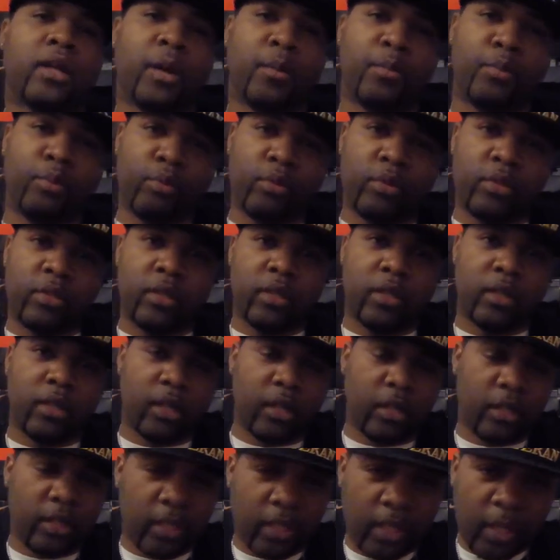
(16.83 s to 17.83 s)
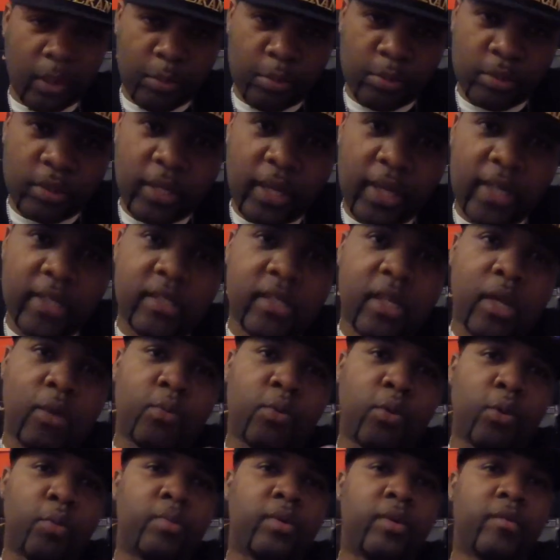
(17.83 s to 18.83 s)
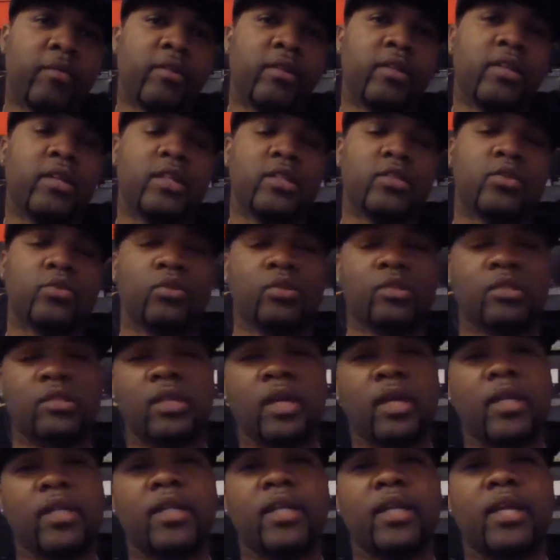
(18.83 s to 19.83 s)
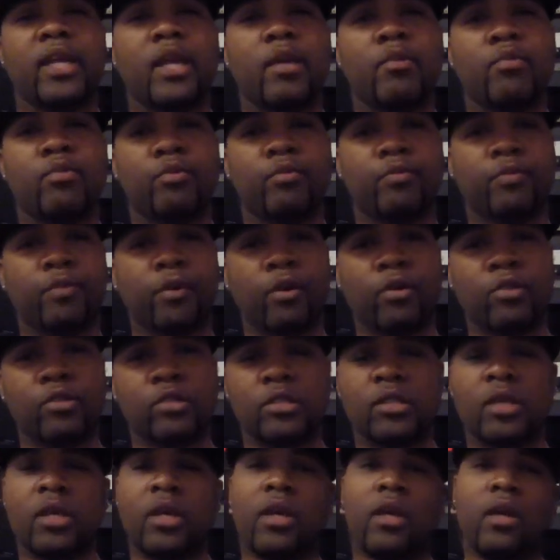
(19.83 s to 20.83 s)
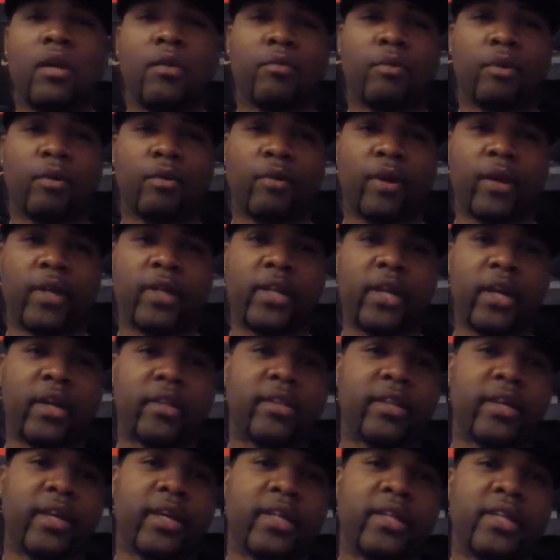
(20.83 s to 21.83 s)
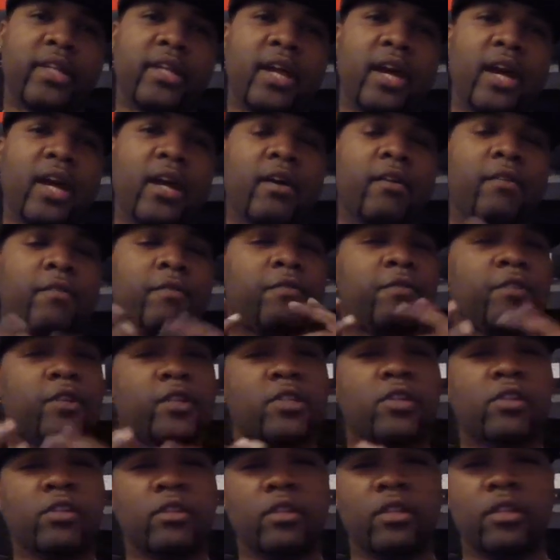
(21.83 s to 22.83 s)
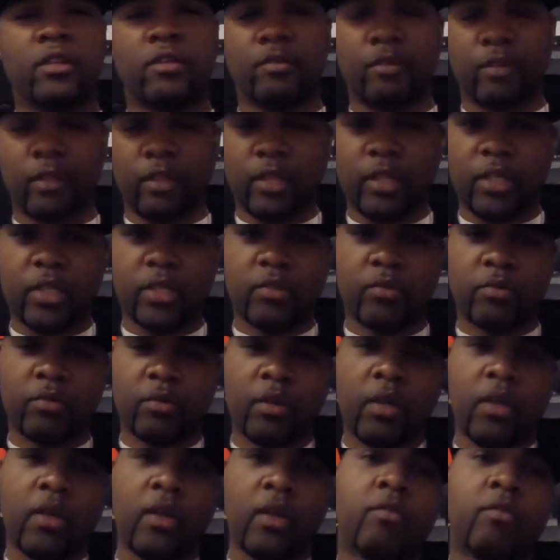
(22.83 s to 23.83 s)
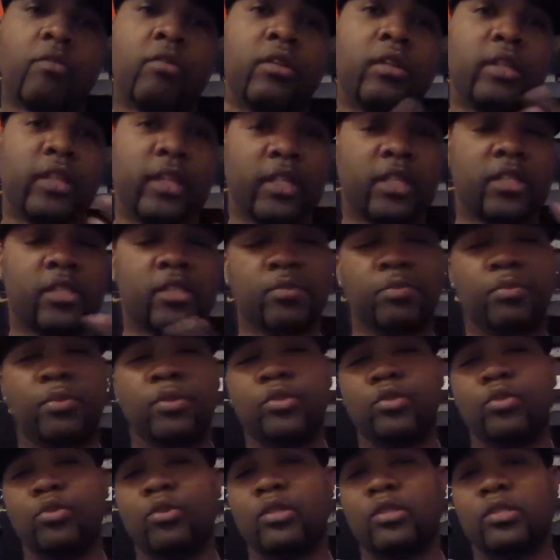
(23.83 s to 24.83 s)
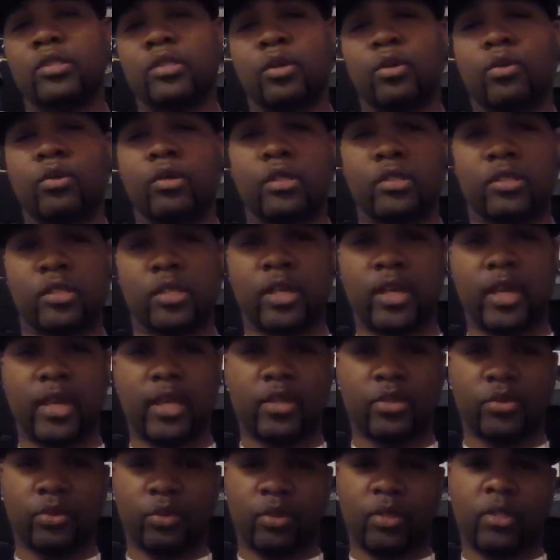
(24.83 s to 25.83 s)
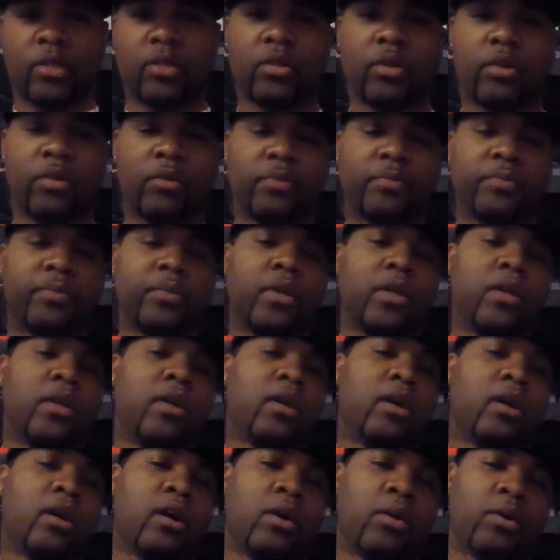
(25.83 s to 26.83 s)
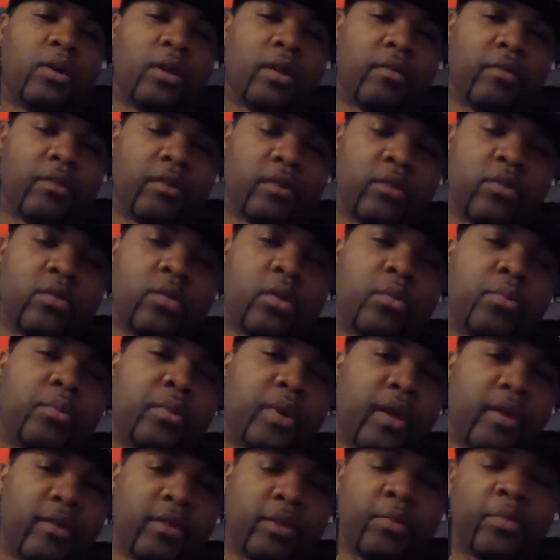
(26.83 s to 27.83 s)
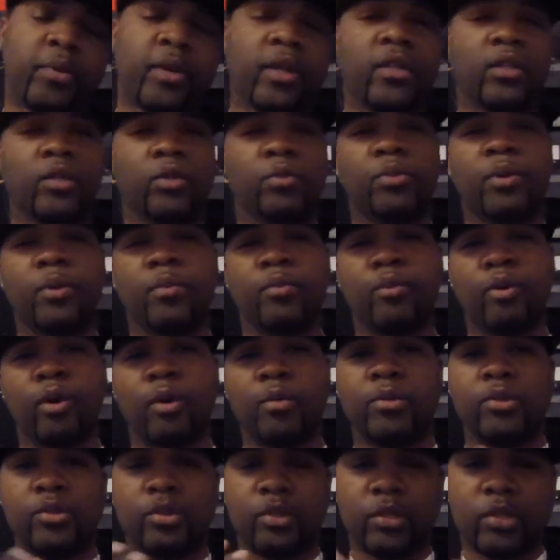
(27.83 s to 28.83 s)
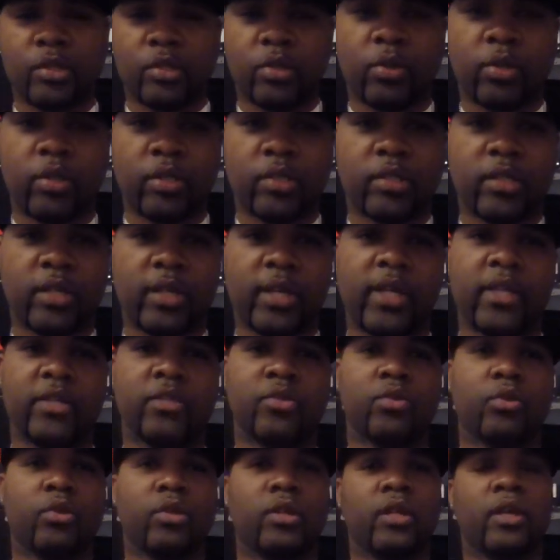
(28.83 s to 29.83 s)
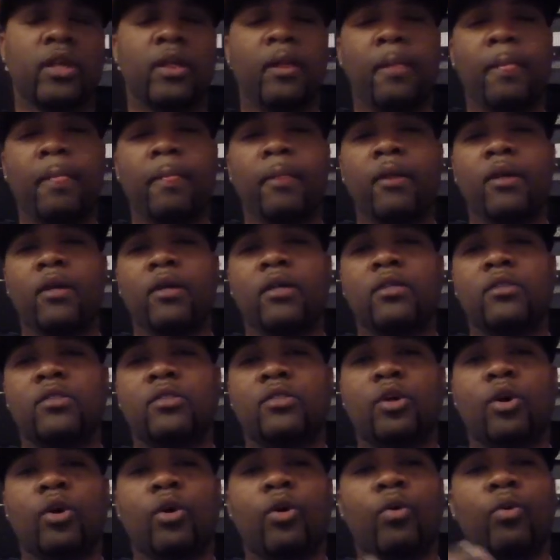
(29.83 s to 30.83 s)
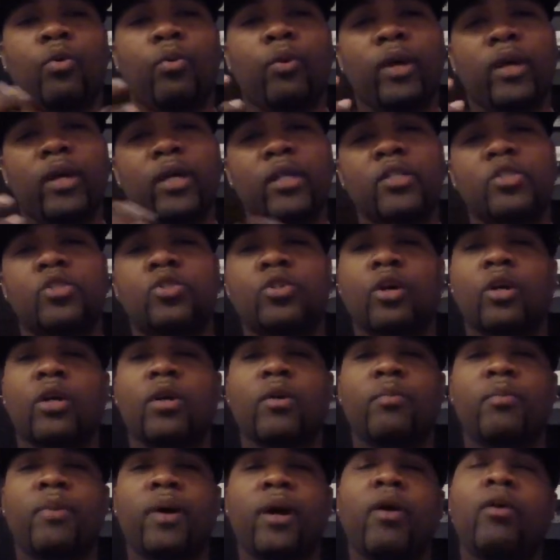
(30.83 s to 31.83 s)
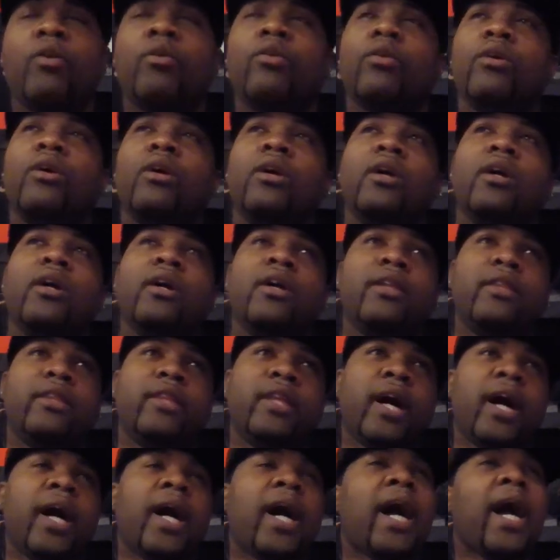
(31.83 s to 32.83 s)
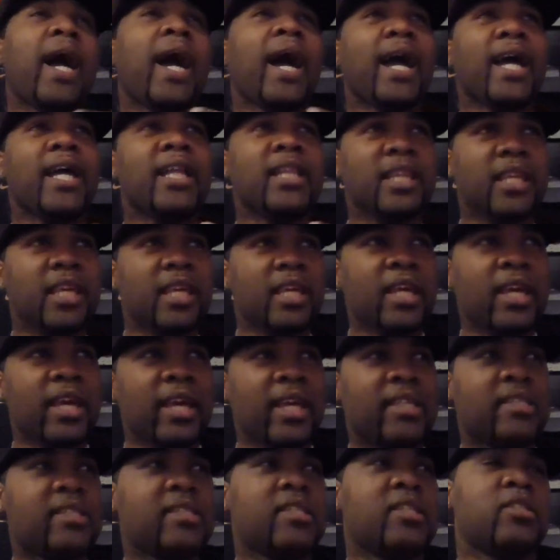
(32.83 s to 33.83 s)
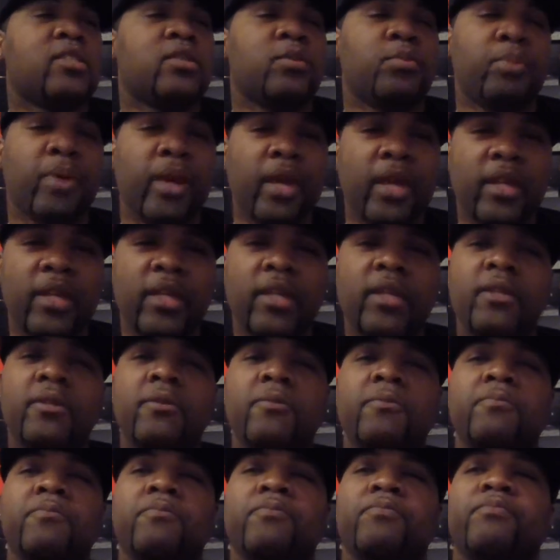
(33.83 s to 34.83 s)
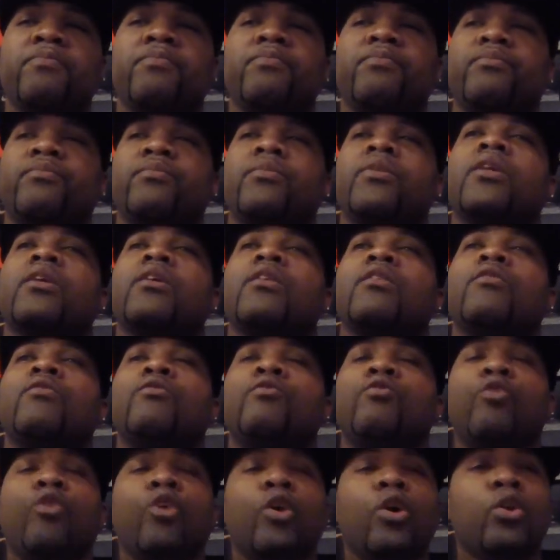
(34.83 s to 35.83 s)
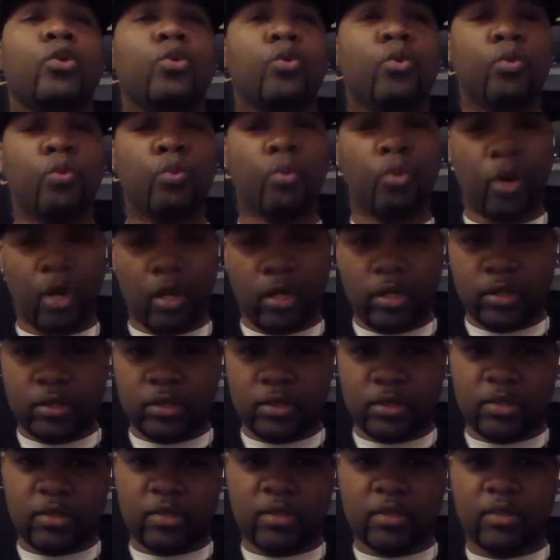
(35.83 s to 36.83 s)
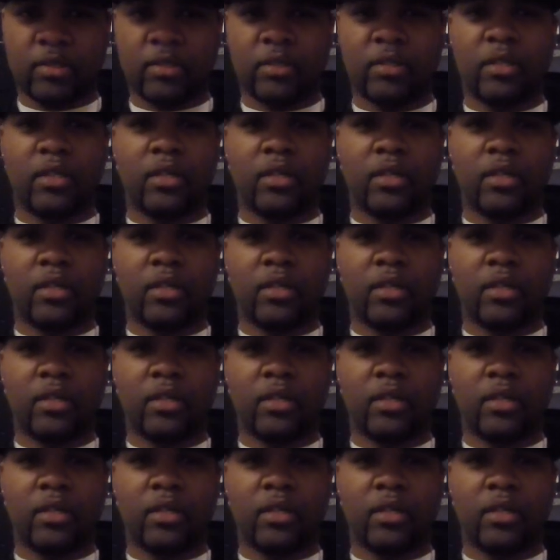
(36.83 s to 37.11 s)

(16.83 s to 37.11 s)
In a couple days, they will be released on Saturday, April 1st, but right now they are not officially released. But you can still get your hands on it though, or whatever. You know, you have to pay a little bit more, but you can still get your hands on it. So we're gonna talk about the highly anticipated Royal Ones.